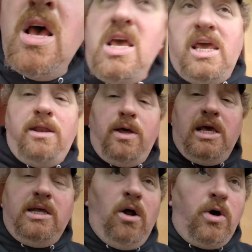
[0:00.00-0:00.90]
He
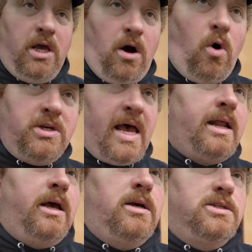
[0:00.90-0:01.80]
always
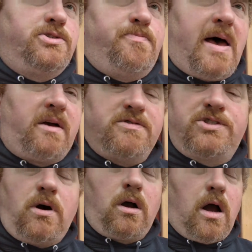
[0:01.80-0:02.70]
had in his back of his
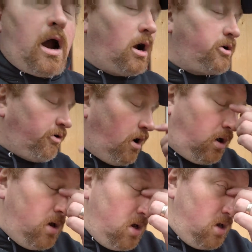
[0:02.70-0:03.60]
trunk
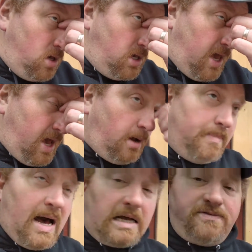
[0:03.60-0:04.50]
he had a
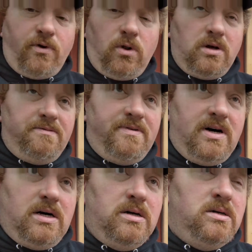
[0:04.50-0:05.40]
box full of
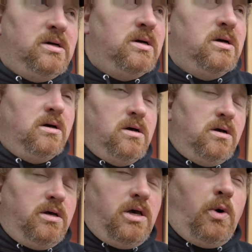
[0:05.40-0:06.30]

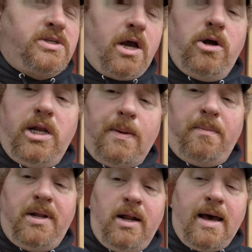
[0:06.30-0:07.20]
he always carried a
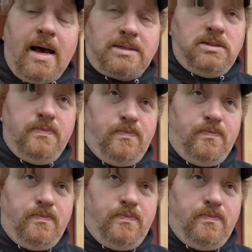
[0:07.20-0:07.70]
double-bitted axe,